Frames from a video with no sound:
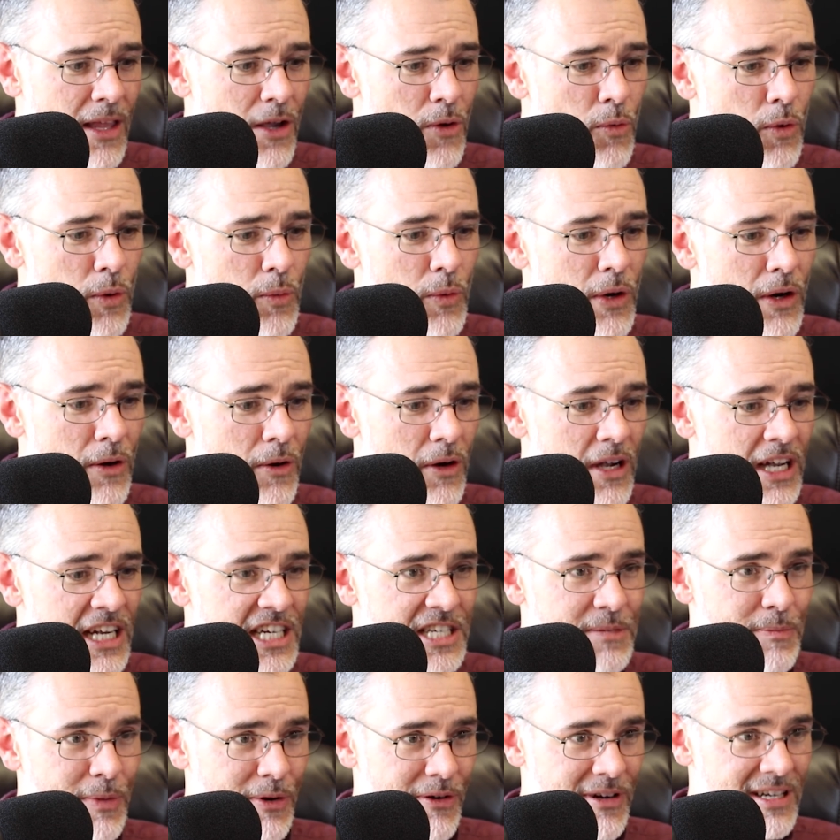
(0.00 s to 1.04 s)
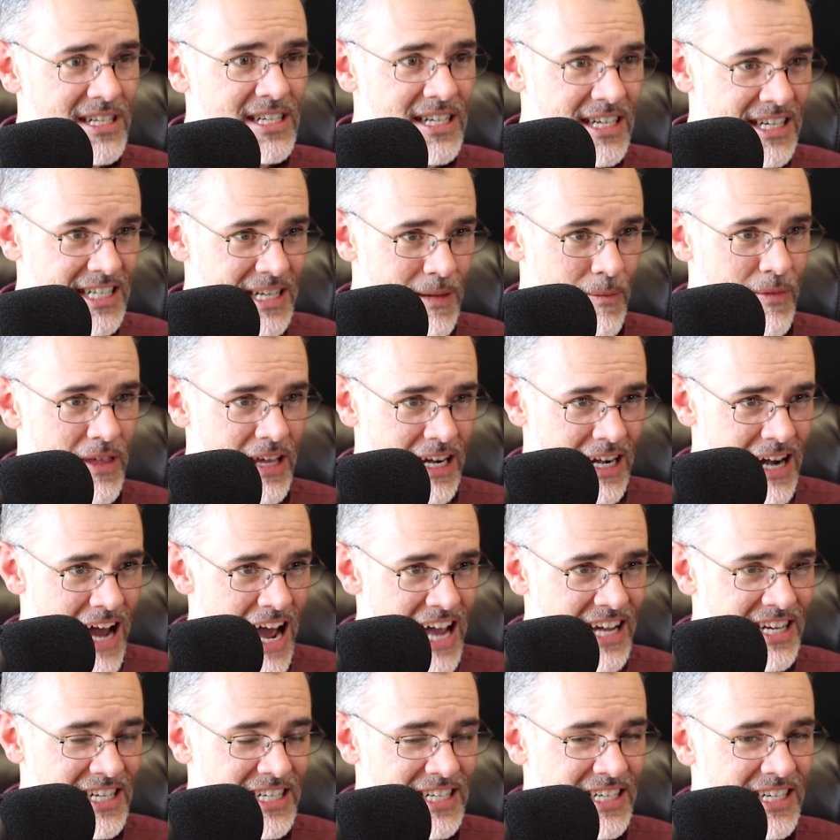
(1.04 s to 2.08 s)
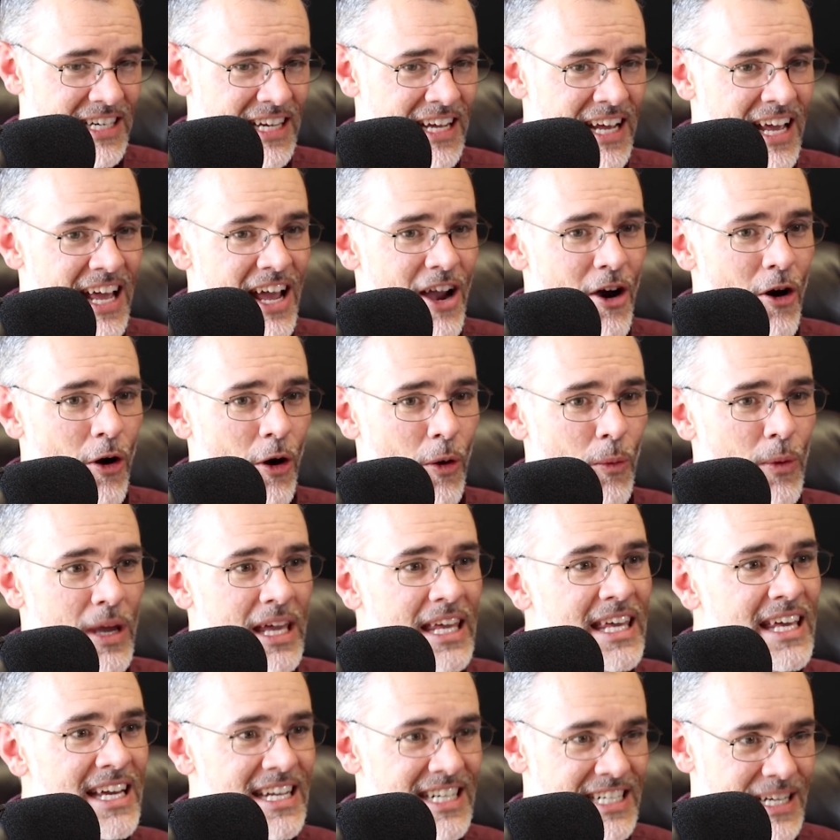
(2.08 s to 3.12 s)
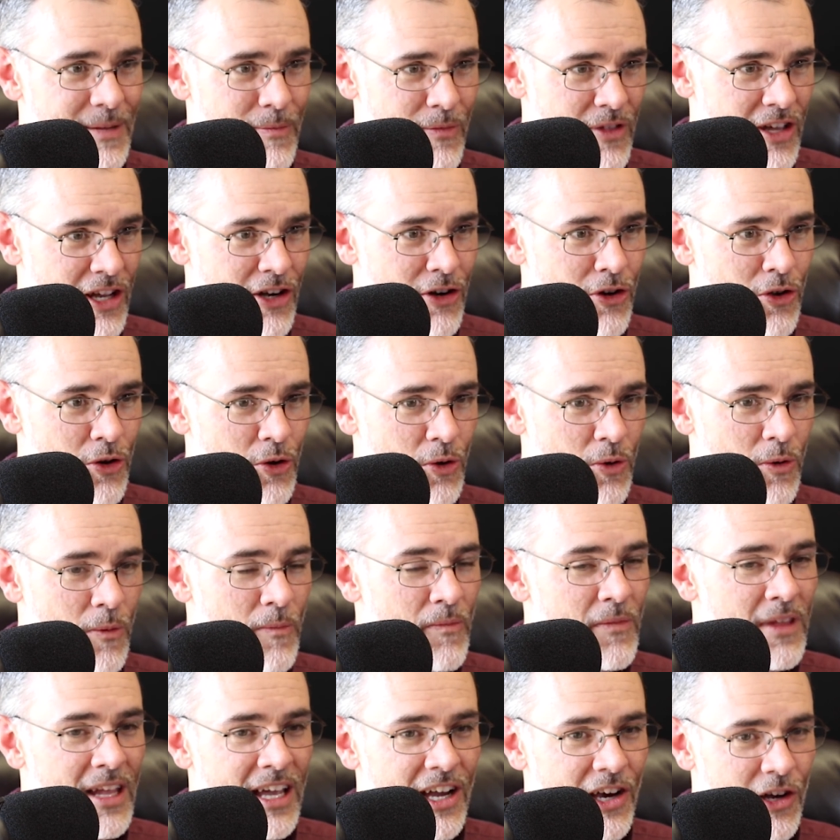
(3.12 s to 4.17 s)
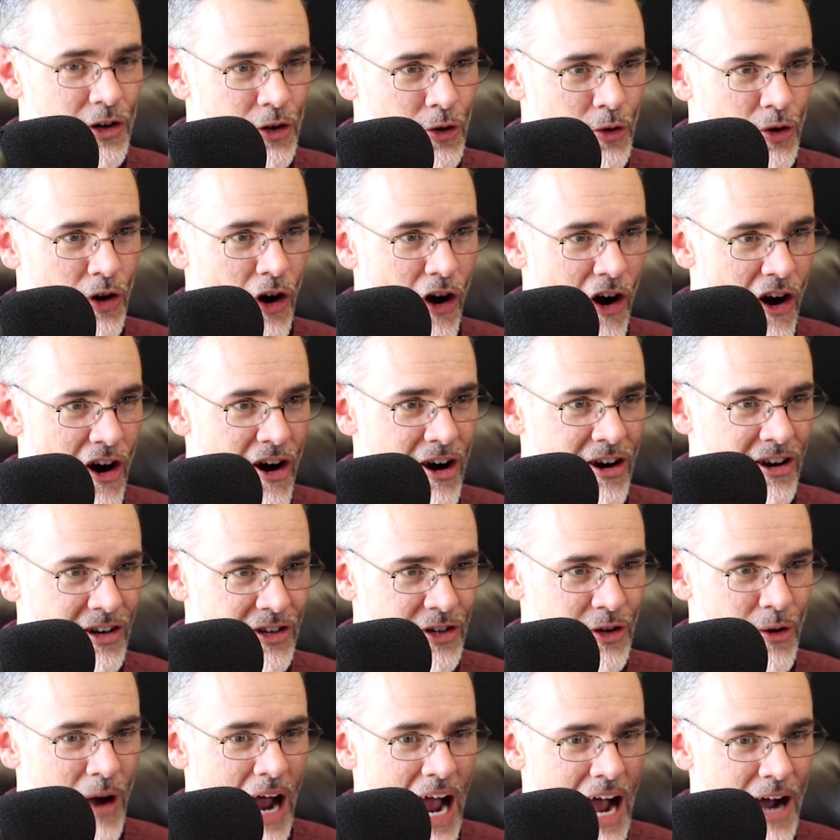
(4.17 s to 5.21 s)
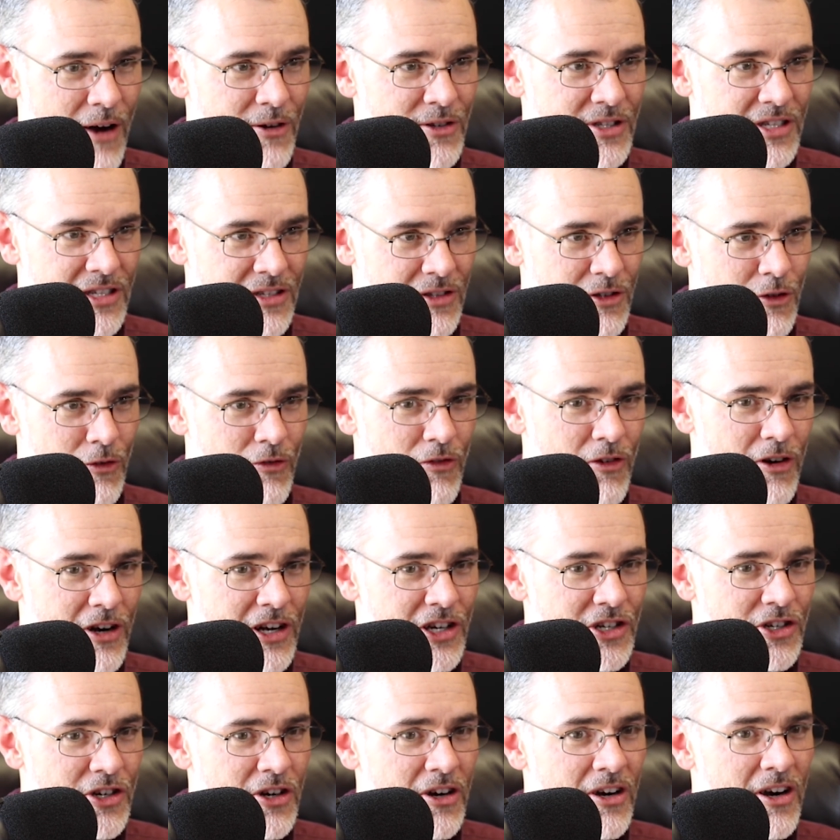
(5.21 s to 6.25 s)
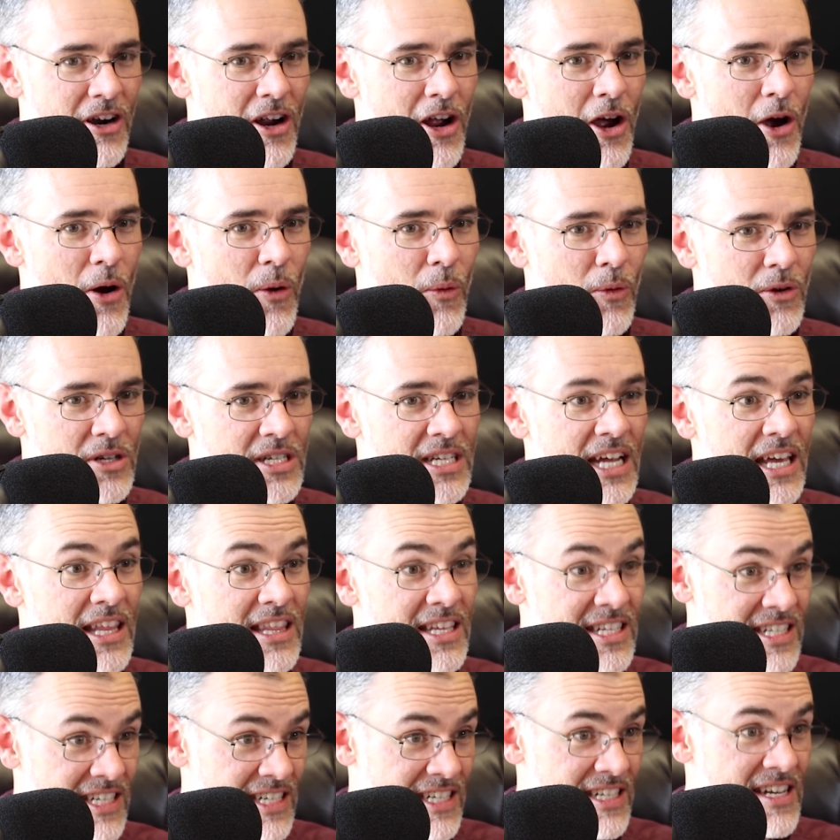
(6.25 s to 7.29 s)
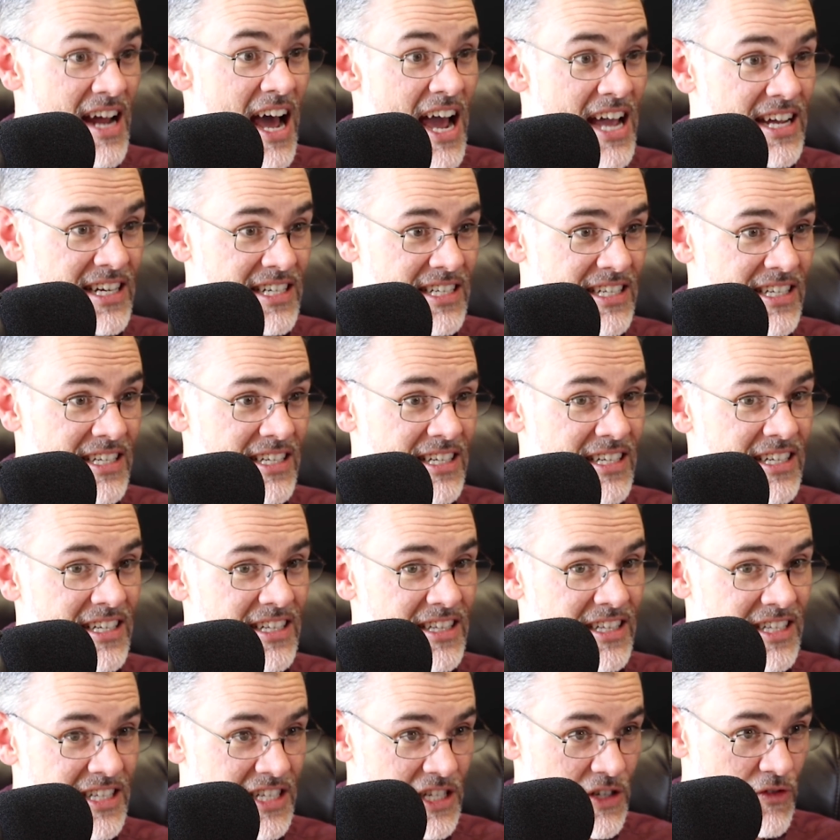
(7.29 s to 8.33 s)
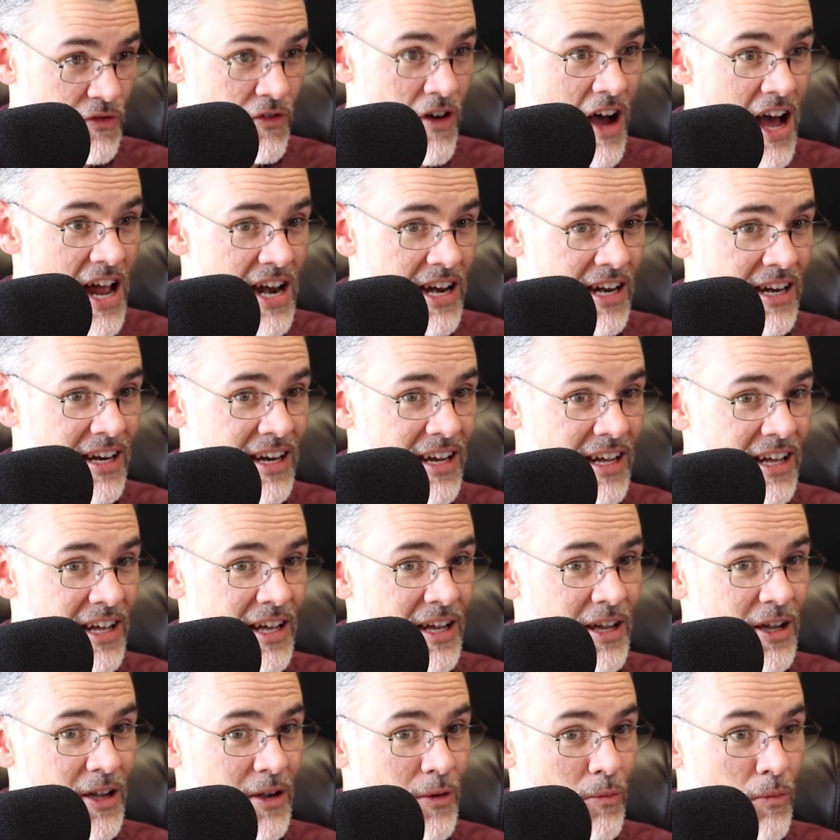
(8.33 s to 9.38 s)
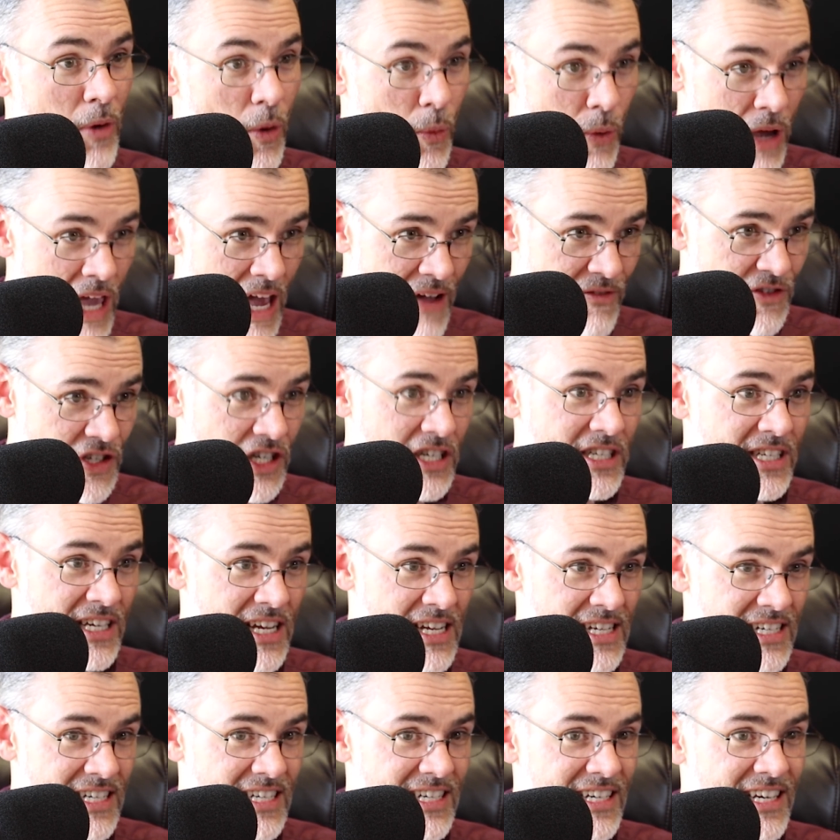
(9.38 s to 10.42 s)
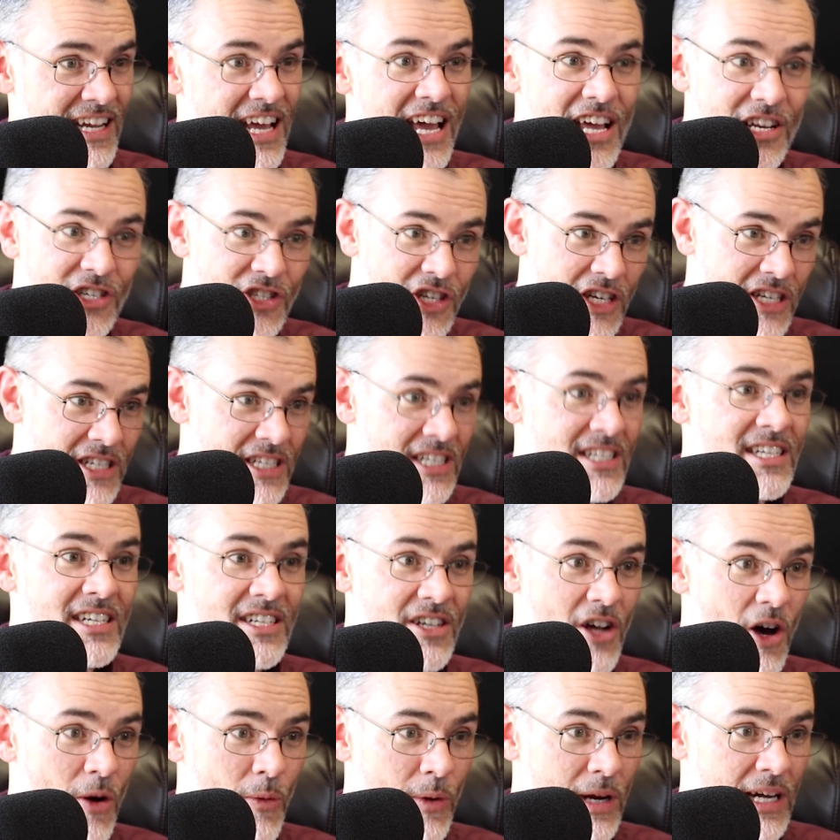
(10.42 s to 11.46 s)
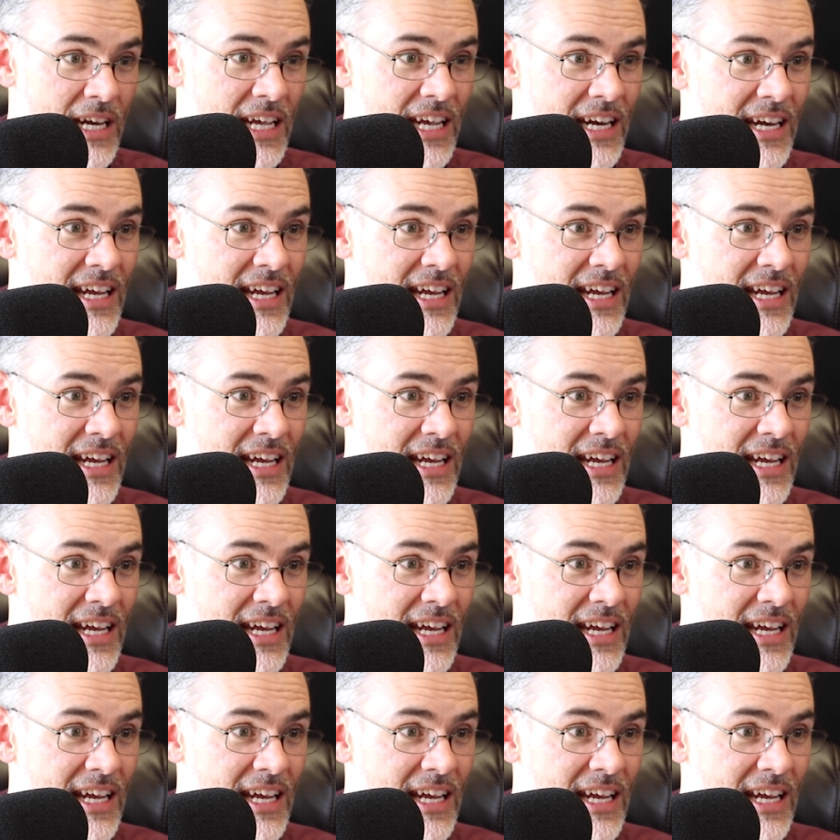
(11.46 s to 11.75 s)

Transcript: when we're experiencing something nice, or we get something new, a new car, a new house, new furniture. We'll say, this is nice, this is fun, but we have Jesus, and Jesus is all we need.